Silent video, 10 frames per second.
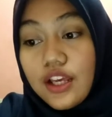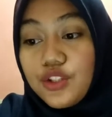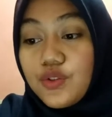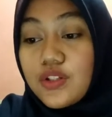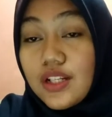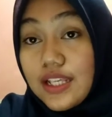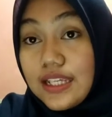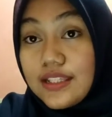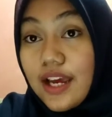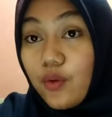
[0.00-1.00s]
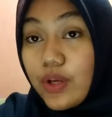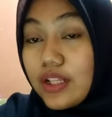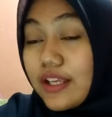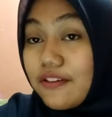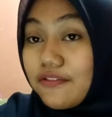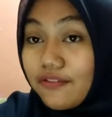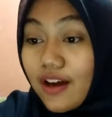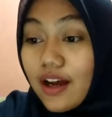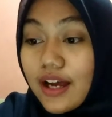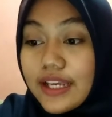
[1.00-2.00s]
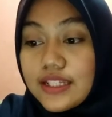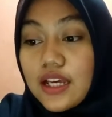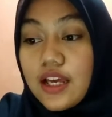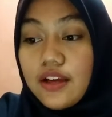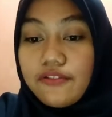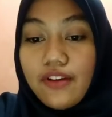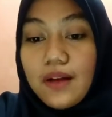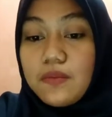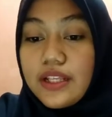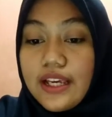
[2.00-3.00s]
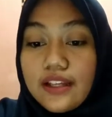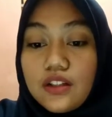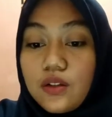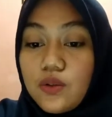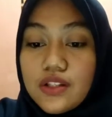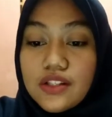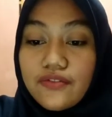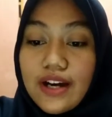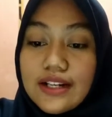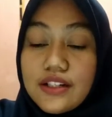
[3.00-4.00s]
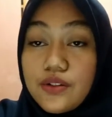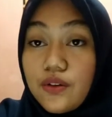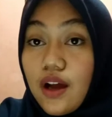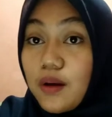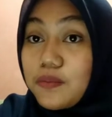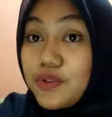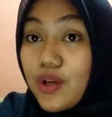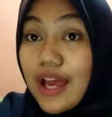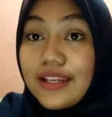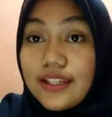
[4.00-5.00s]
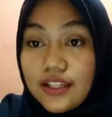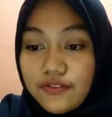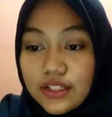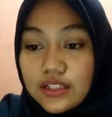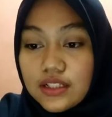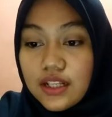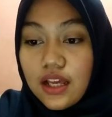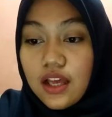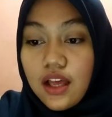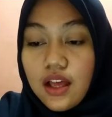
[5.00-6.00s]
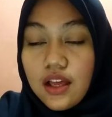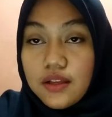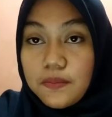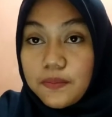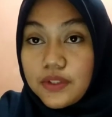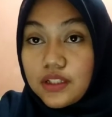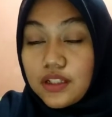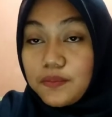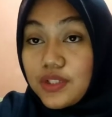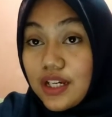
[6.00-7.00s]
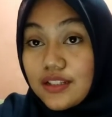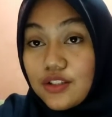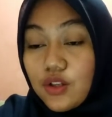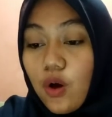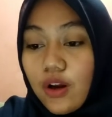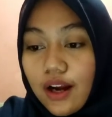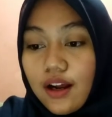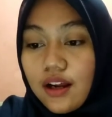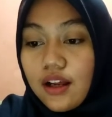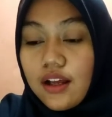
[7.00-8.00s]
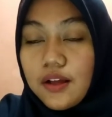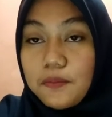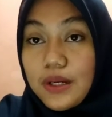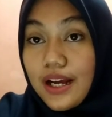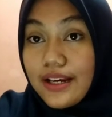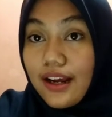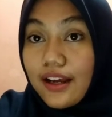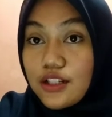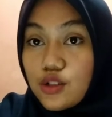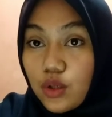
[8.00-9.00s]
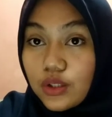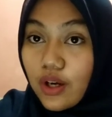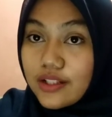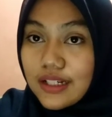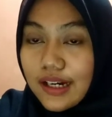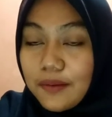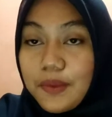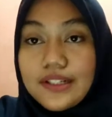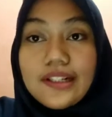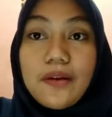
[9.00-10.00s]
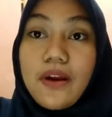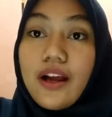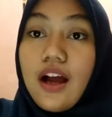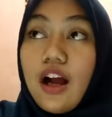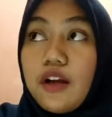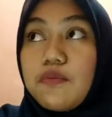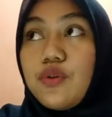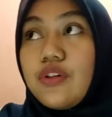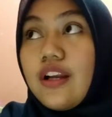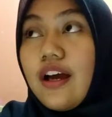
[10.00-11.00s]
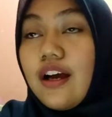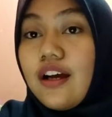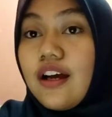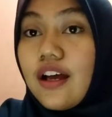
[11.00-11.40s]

usually they will invite family and closest friends to come to an event. Jika seseorang mengadakan suatu acara, biasanya mereka akan mengundang